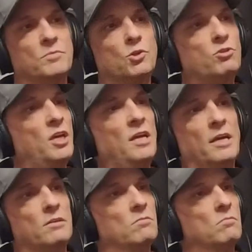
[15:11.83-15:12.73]
You can't
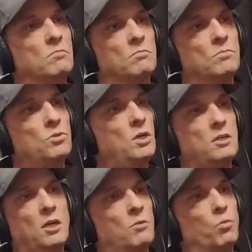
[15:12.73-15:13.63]

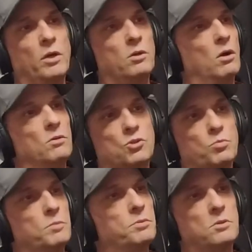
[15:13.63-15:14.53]
gain weight on a
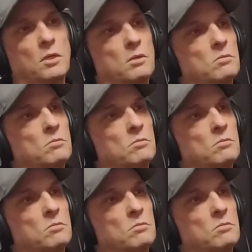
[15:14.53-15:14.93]
sweet potato.